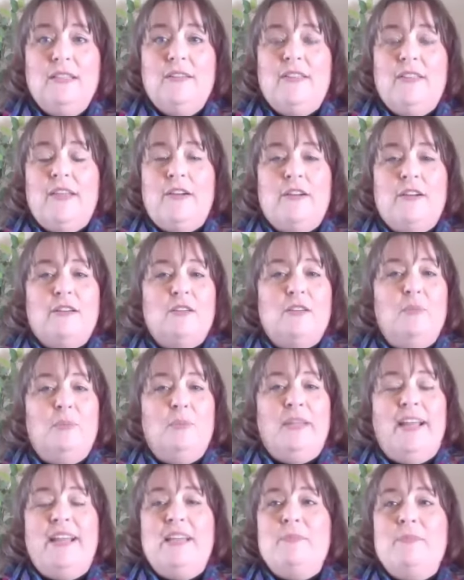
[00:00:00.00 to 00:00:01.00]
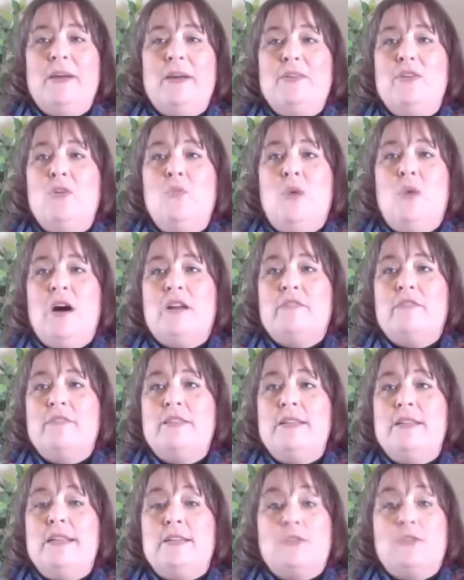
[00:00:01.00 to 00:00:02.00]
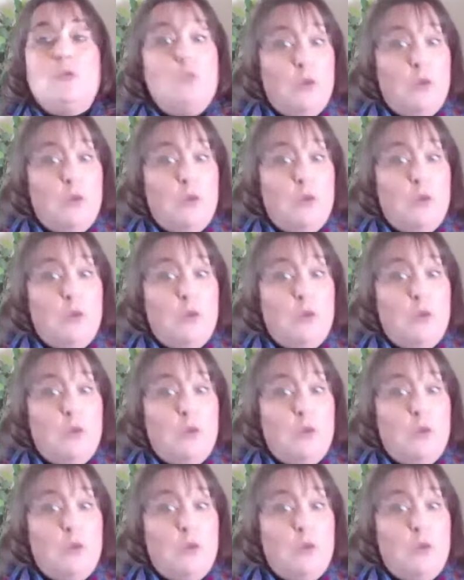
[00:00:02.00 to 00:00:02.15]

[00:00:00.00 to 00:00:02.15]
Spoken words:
They're complaining about no water in the desert,